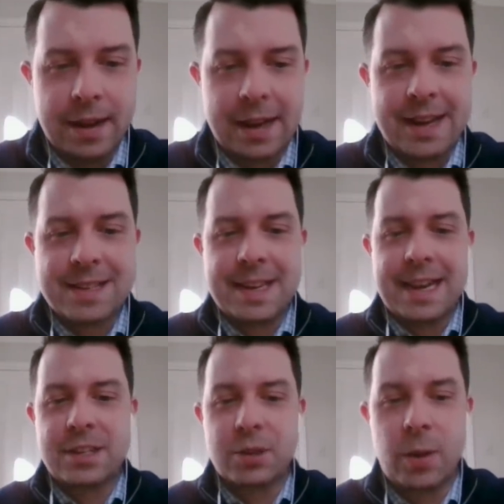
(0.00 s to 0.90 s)
Classic
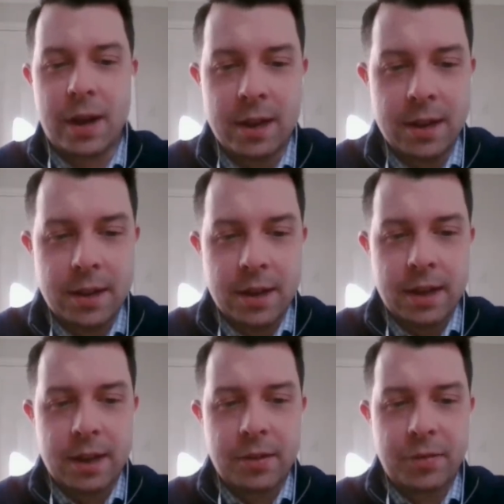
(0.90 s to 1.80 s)
getaway
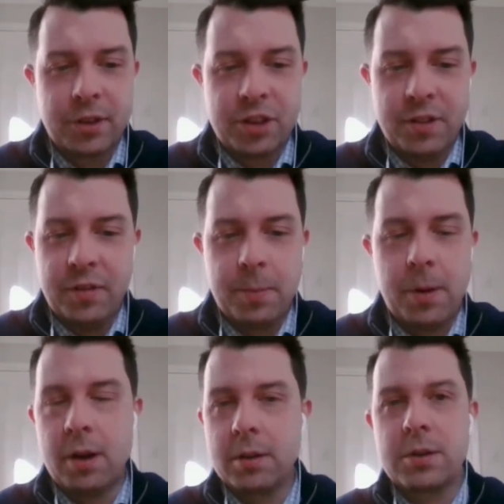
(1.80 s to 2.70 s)
for the Cheveny
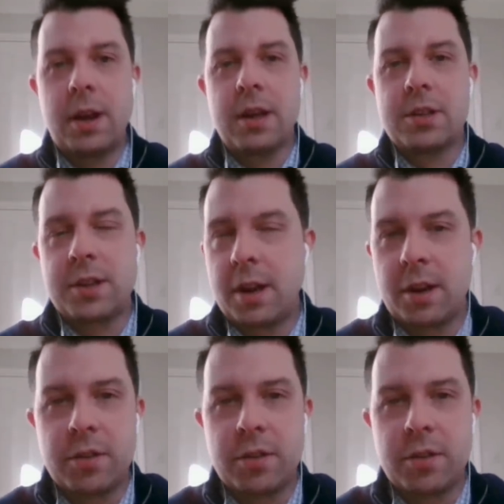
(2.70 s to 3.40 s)
Park stud.